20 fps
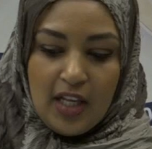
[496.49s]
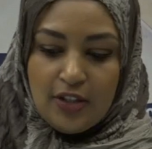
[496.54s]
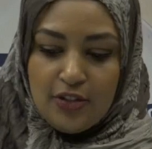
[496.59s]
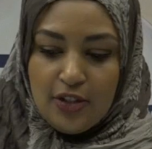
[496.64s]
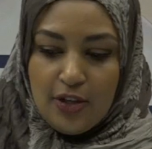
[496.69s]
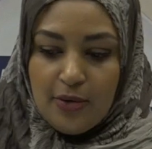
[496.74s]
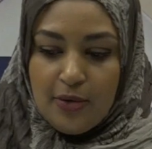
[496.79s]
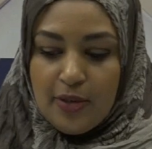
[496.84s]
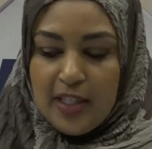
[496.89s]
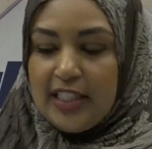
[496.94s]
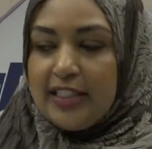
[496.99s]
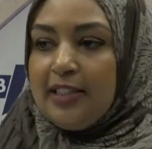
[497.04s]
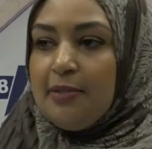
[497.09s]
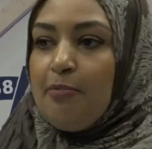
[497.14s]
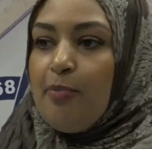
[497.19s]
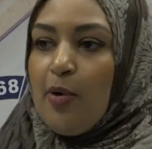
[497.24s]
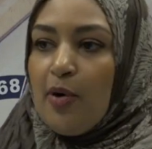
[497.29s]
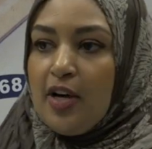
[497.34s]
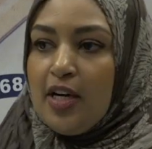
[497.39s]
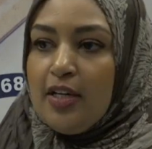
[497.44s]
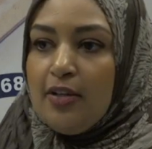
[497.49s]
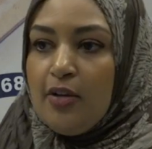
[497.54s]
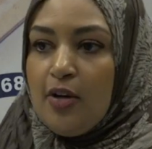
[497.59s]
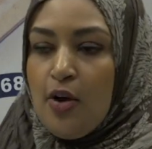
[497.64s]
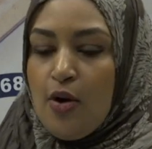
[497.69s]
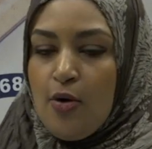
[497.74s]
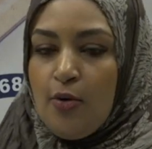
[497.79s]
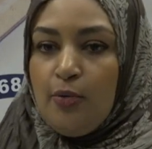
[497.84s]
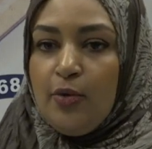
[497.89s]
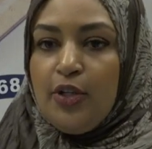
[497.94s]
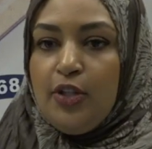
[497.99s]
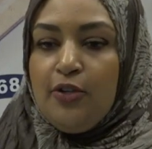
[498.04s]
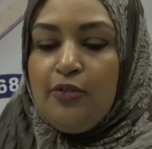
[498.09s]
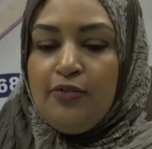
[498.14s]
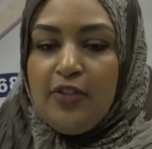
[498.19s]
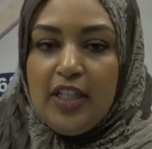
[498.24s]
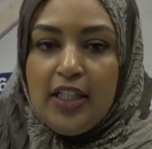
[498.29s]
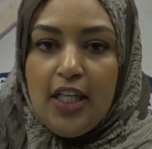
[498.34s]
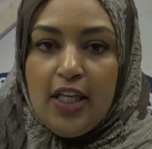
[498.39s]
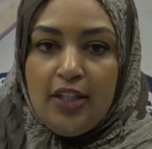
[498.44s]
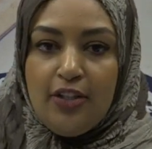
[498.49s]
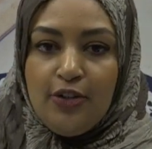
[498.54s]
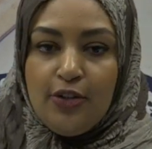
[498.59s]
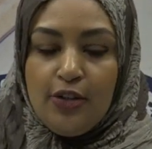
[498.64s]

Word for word: So it's important, when you feel like